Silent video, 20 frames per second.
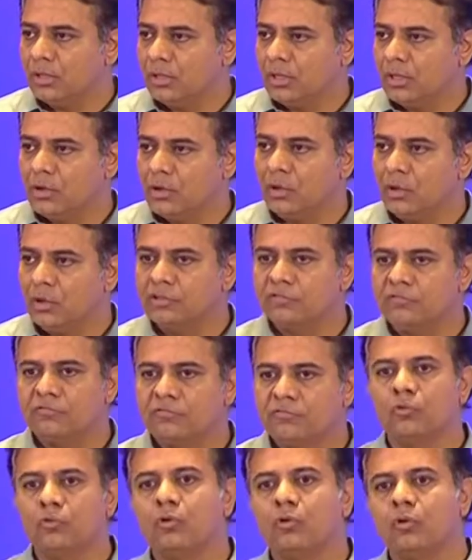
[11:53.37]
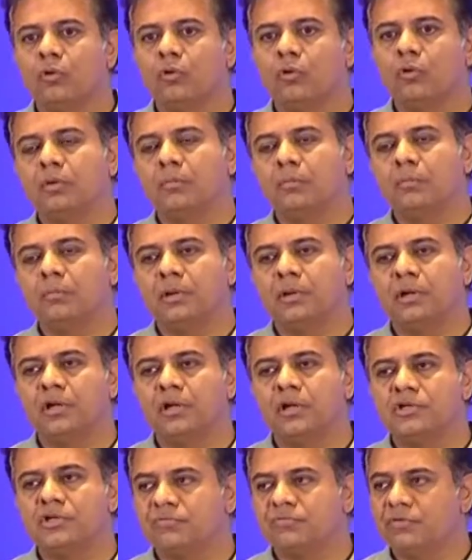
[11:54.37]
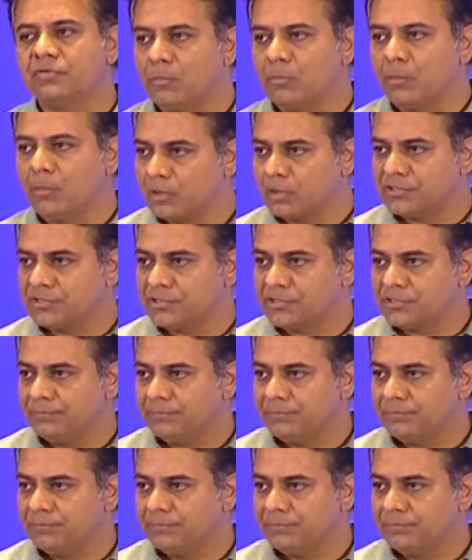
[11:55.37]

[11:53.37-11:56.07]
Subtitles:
in all the 4 pillars of democracy.